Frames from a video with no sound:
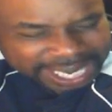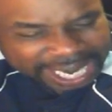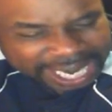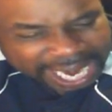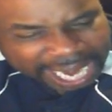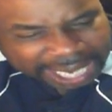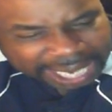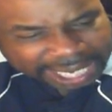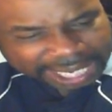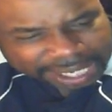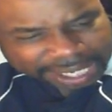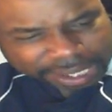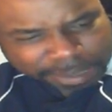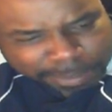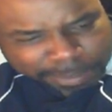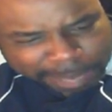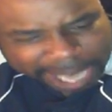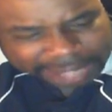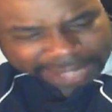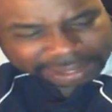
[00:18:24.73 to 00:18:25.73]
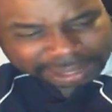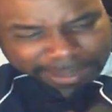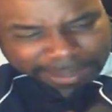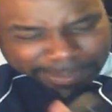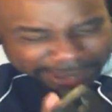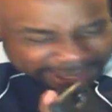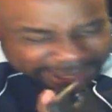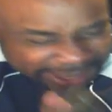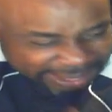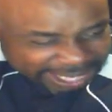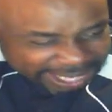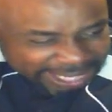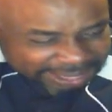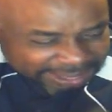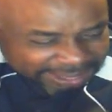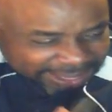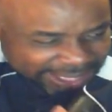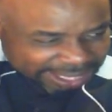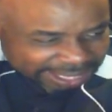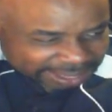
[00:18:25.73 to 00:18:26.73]
How can you match up and
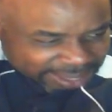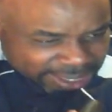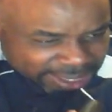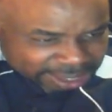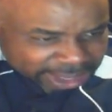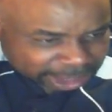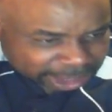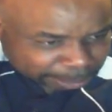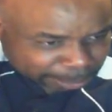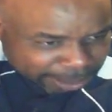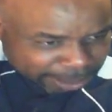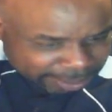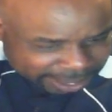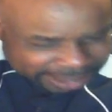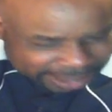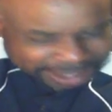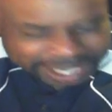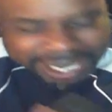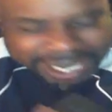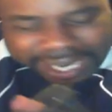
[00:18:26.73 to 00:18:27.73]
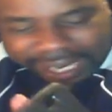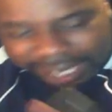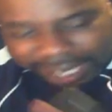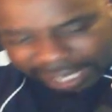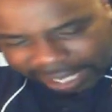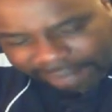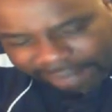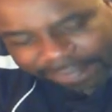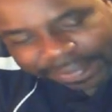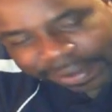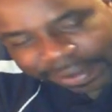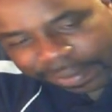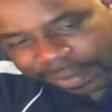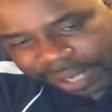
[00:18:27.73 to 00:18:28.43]
test these other spirits if you